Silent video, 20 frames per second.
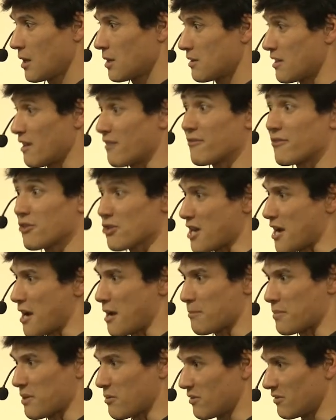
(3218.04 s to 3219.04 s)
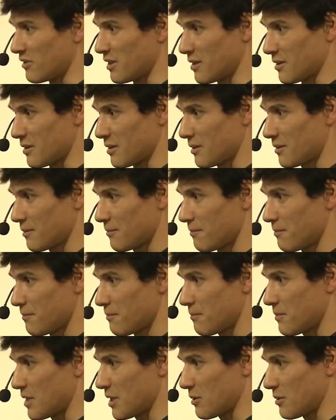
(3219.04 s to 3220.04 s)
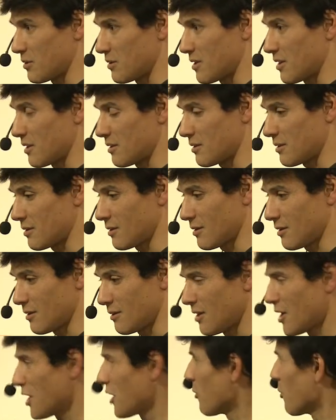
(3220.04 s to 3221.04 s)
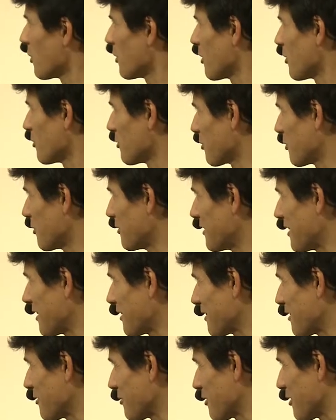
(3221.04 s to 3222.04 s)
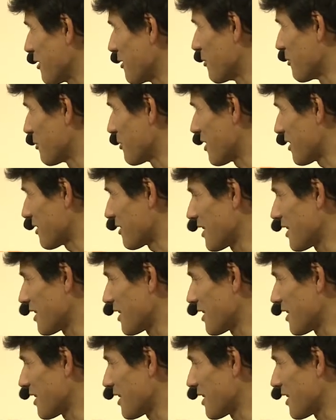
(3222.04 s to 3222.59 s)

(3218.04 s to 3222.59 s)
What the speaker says: they're very happy with this, because that's, how do you call that, Gonzalo?